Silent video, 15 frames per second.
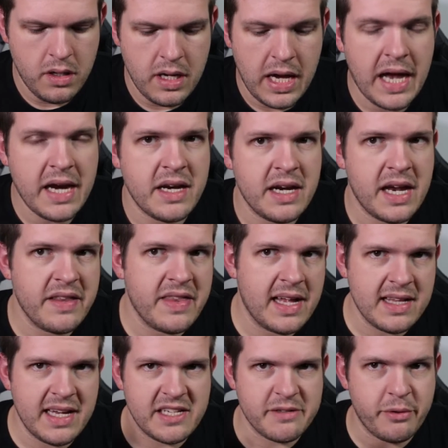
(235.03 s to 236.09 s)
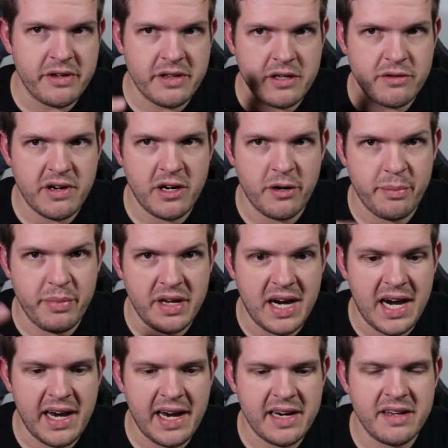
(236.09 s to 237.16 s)
I didn't add that last part, the traitor bit.
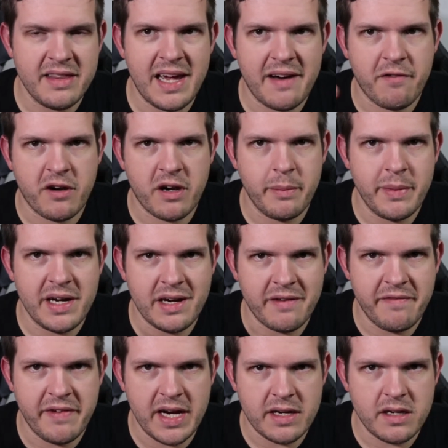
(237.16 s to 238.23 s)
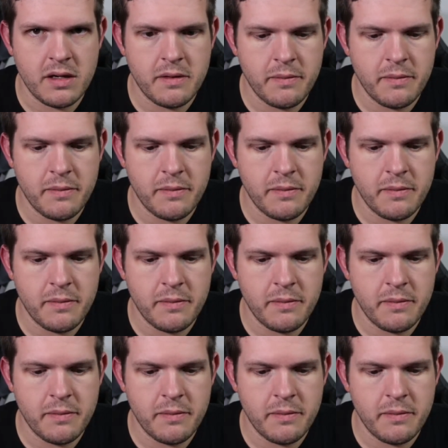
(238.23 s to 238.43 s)
I added that for comedic effect.